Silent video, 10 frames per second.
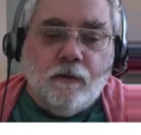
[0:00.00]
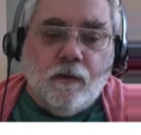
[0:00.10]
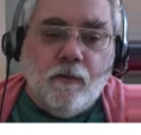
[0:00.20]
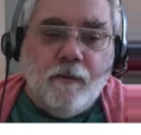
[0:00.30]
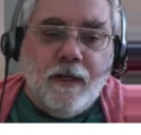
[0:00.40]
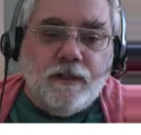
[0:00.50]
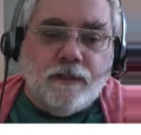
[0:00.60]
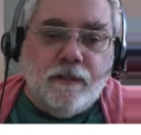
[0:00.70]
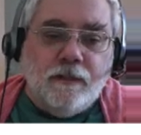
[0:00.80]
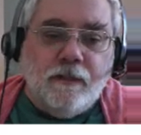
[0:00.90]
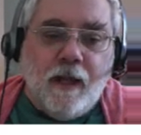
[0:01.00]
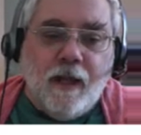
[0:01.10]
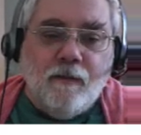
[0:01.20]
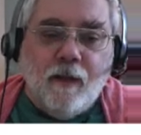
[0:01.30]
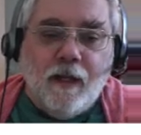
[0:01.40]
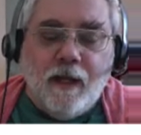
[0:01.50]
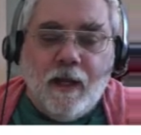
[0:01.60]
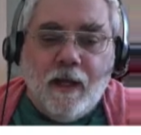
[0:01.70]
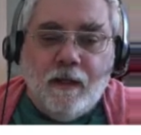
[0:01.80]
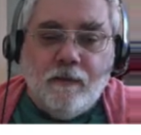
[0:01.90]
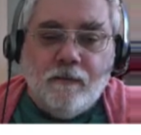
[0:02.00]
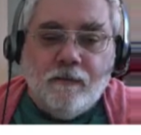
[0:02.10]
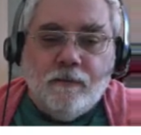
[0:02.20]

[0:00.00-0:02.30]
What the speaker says: Hermitian n by n